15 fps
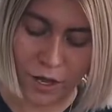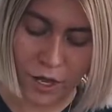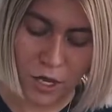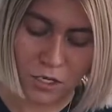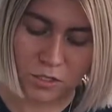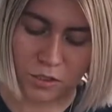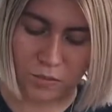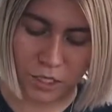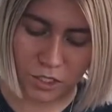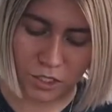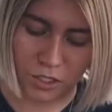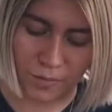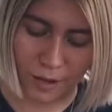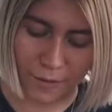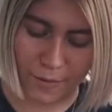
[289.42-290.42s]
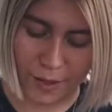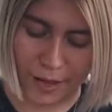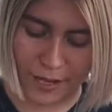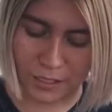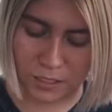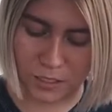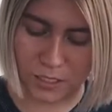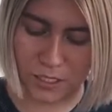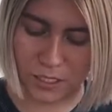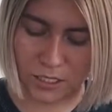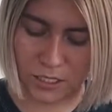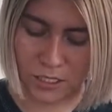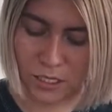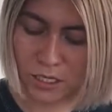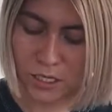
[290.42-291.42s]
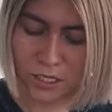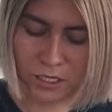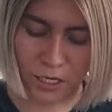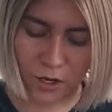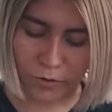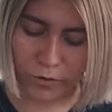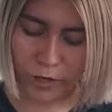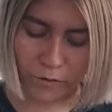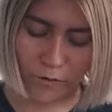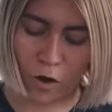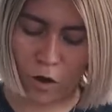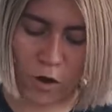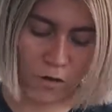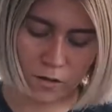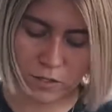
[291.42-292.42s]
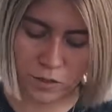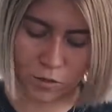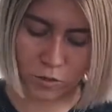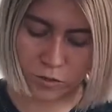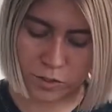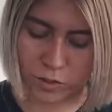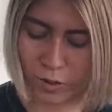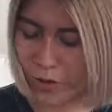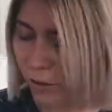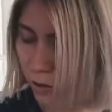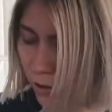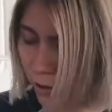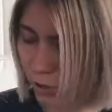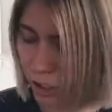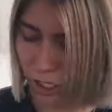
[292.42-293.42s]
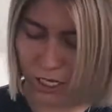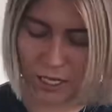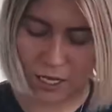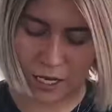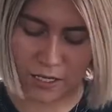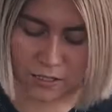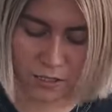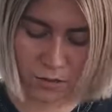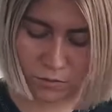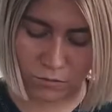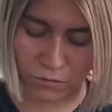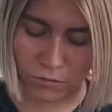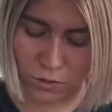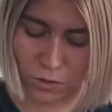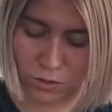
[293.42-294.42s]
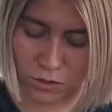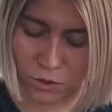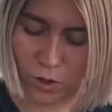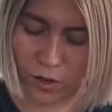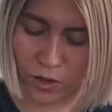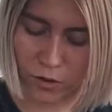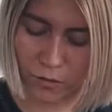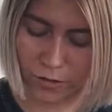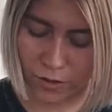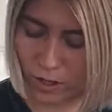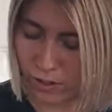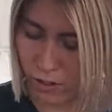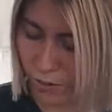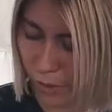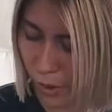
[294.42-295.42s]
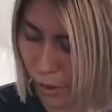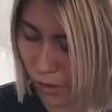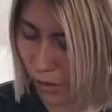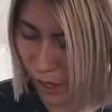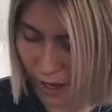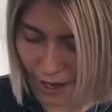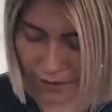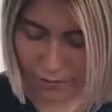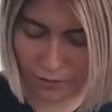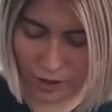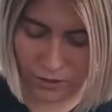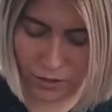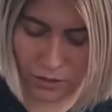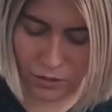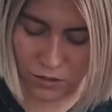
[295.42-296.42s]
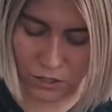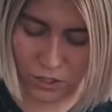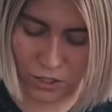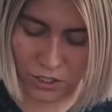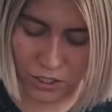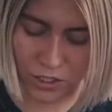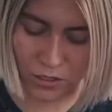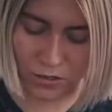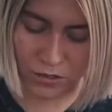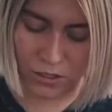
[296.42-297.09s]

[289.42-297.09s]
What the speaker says: So I'm gonna do my best to get rid of all this old soil so she can get in some new soil with lots of perlite, lots of nutrition.